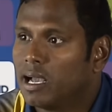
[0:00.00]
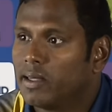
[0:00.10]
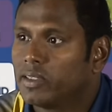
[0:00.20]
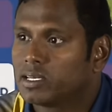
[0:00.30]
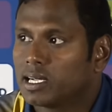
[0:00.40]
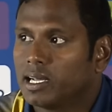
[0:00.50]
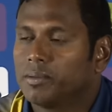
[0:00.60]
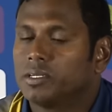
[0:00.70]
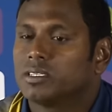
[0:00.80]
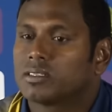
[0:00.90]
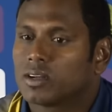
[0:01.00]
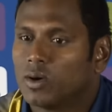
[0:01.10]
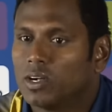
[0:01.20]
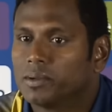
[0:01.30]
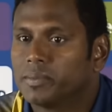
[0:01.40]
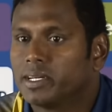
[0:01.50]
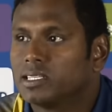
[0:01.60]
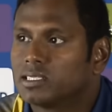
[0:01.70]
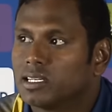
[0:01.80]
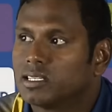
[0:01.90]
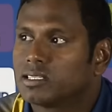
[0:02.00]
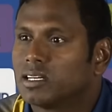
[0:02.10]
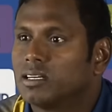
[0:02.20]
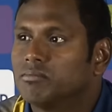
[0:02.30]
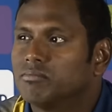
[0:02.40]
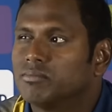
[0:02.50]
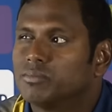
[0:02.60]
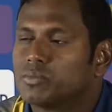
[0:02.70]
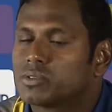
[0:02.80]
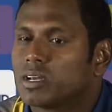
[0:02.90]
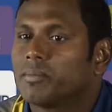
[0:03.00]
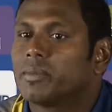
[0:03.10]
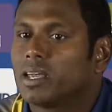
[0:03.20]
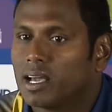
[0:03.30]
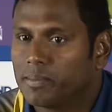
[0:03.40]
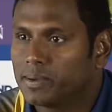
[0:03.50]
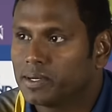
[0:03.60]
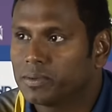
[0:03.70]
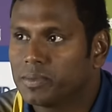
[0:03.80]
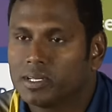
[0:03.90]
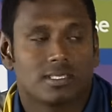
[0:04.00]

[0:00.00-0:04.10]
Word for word: At the time, he just called me and said uh, something happened to me.